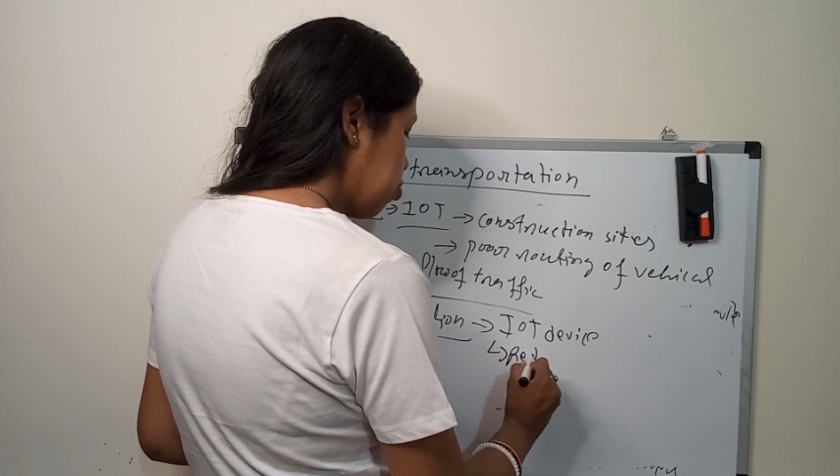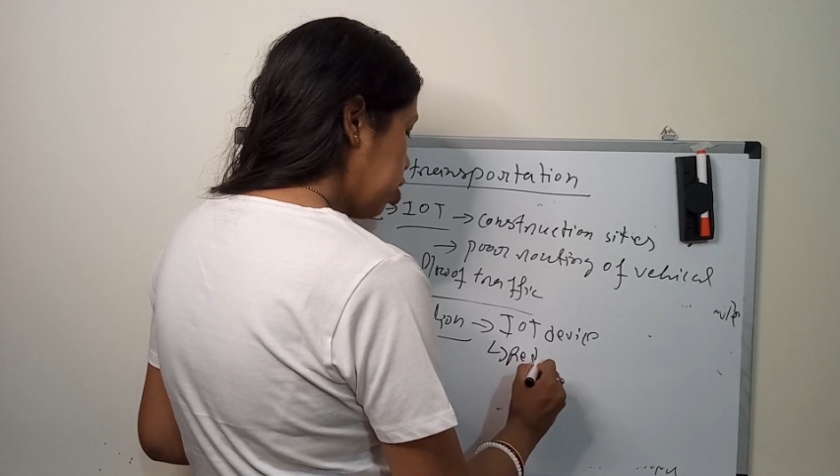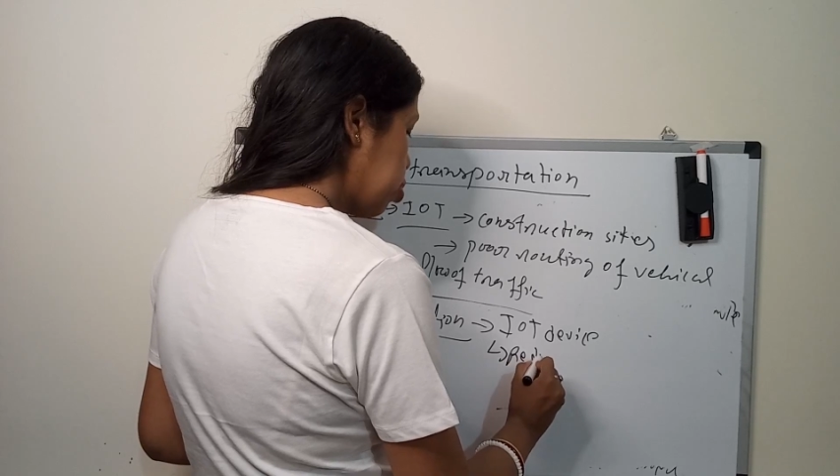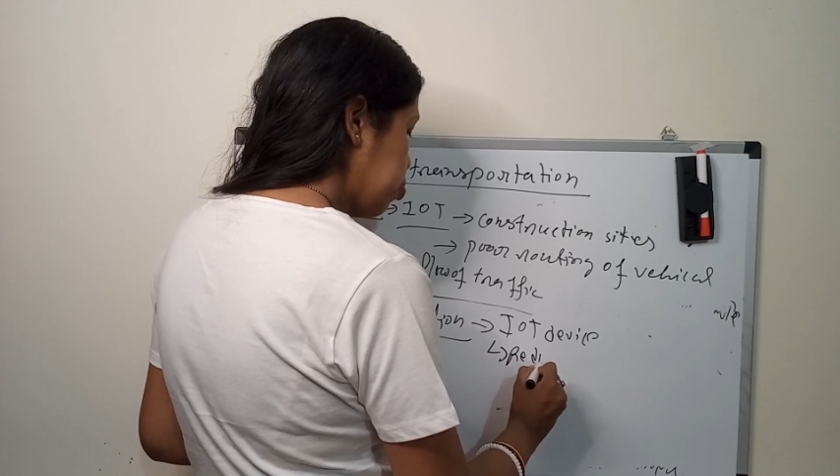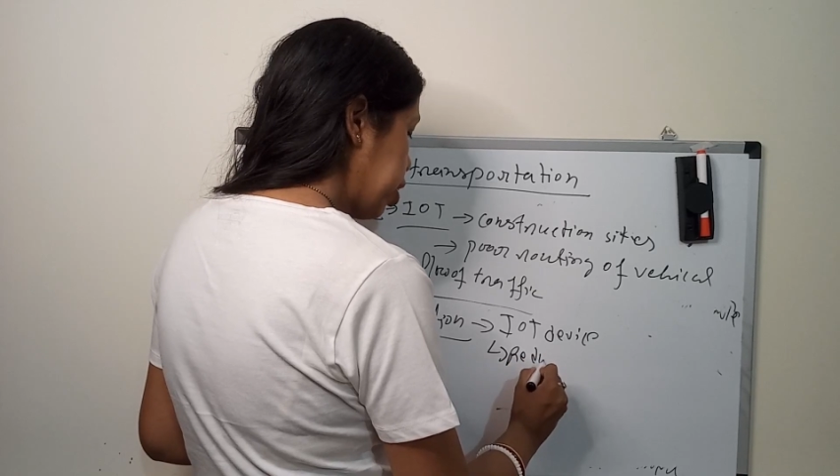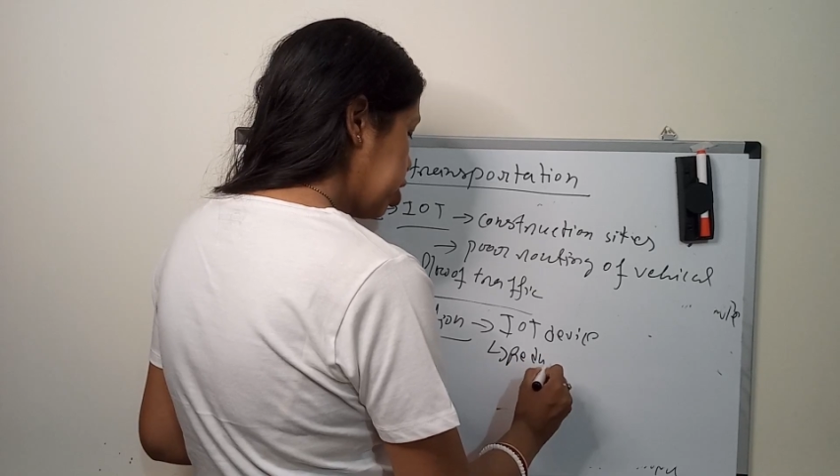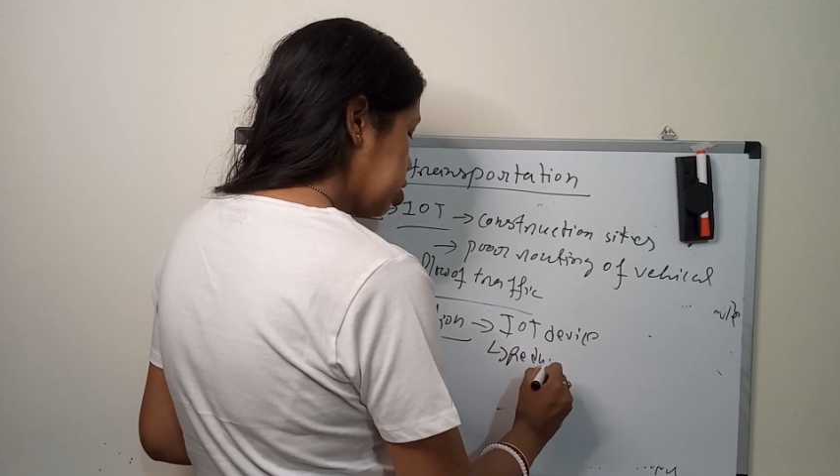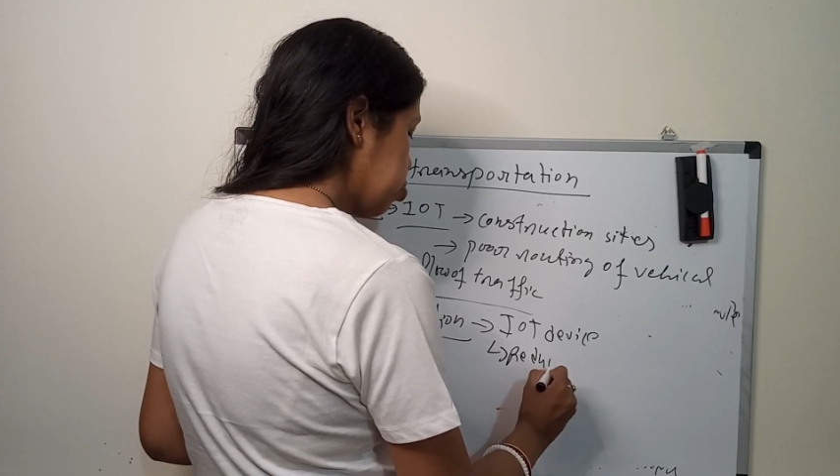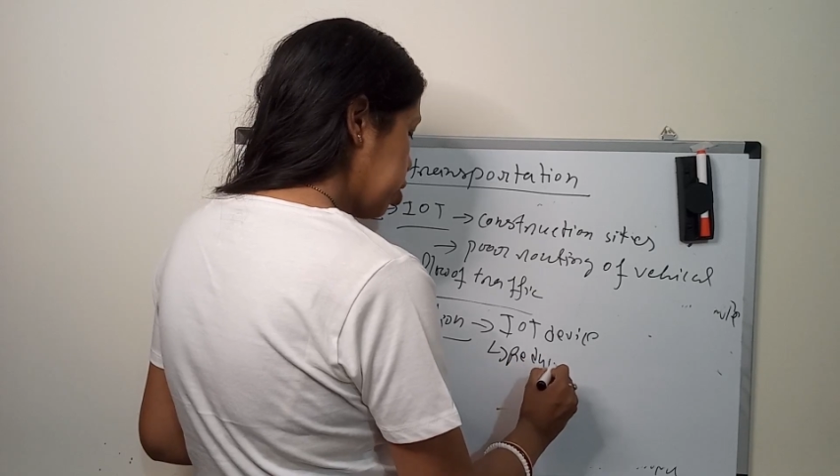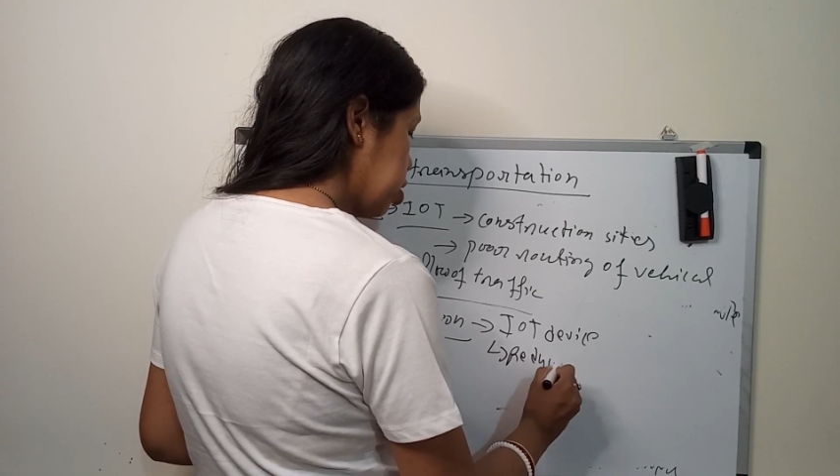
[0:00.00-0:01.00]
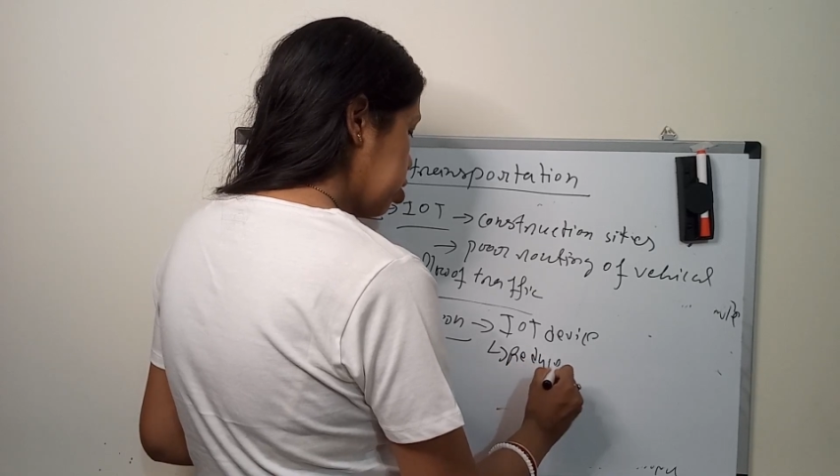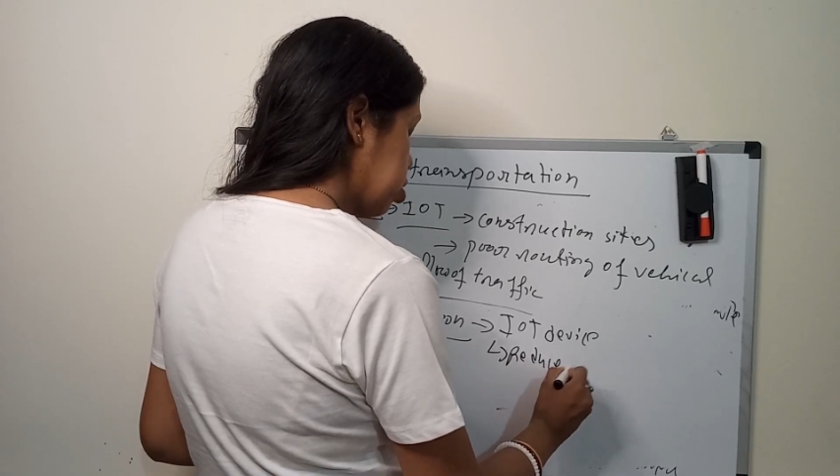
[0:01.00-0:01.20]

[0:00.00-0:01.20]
fleet management.